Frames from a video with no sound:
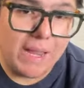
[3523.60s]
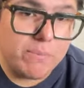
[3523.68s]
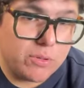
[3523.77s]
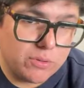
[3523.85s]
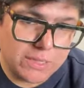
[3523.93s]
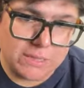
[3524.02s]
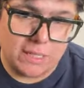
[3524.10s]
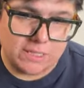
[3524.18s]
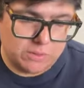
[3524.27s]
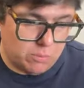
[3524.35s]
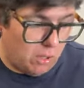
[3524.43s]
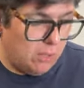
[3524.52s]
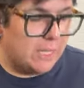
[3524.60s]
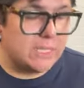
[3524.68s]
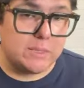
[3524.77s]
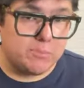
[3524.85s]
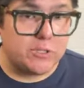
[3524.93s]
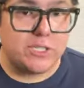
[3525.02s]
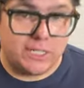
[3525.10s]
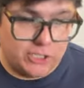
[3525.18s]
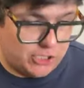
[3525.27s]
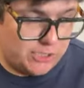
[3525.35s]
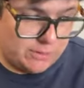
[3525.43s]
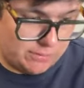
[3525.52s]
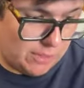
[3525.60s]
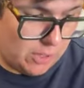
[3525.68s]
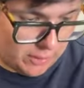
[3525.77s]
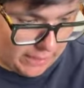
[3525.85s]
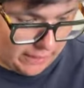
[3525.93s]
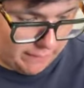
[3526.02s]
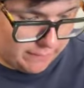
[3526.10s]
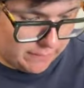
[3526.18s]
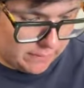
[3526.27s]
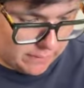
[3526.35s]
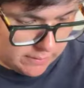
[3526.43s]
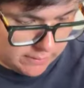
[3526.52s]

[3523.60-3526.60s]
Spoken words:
My booth is not small. It's a production, okay?